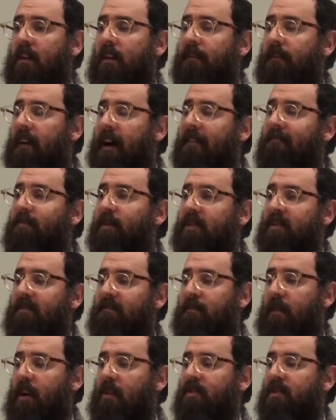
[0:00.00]
the 5 books of
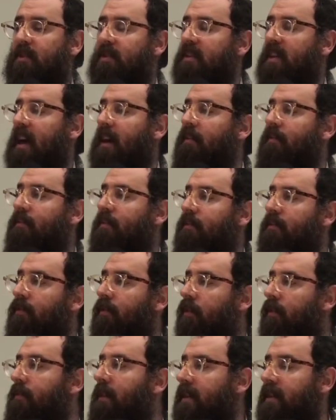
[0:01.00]
Moses, have
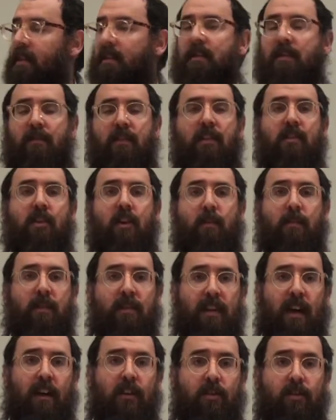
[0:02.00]
4 methods of
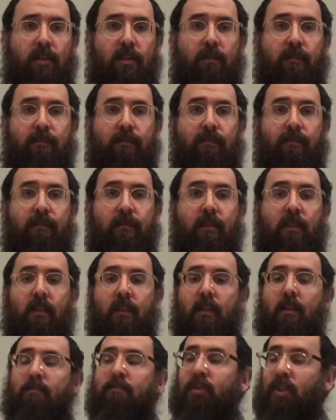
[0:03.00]
interpretation.
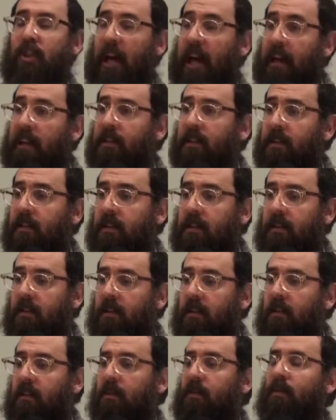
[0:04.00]
Pshat,
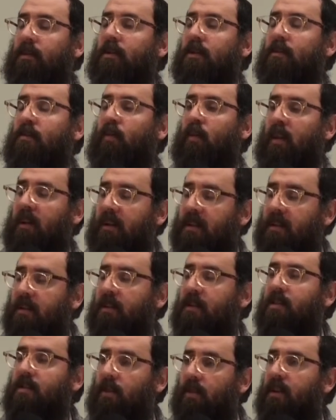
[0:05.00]
which is what is the
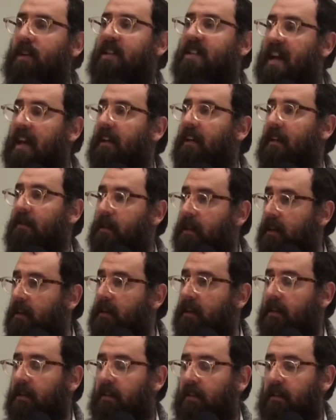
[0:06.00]
story telling me.
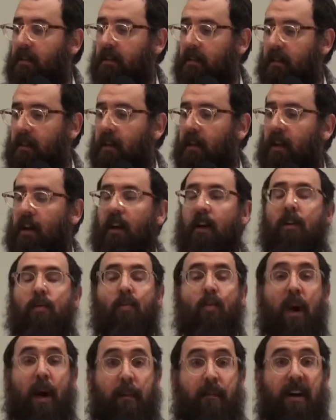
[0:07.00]

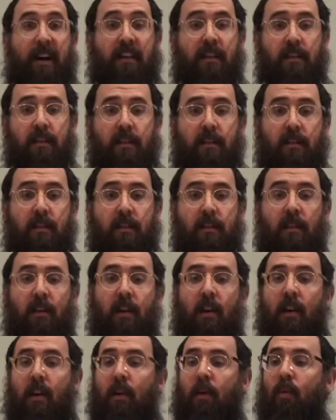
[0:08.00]
Remez,
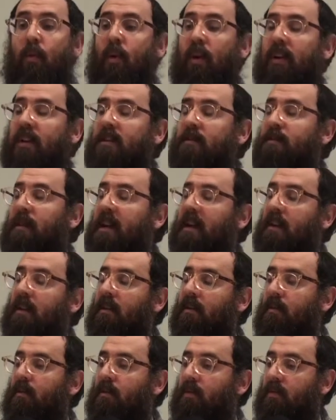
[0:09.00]
what is
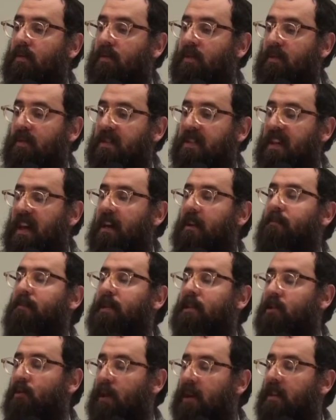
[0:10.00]
being said
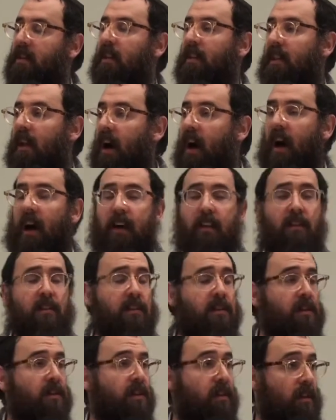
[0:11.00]
between the
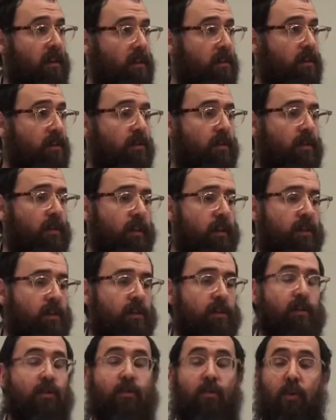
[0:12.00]
lines in the stories.
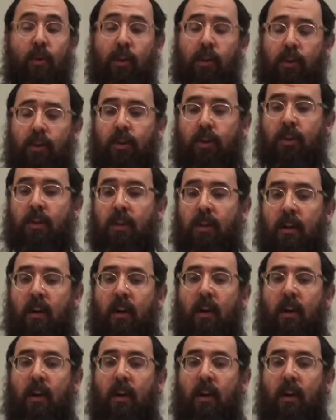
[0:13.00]
Drush,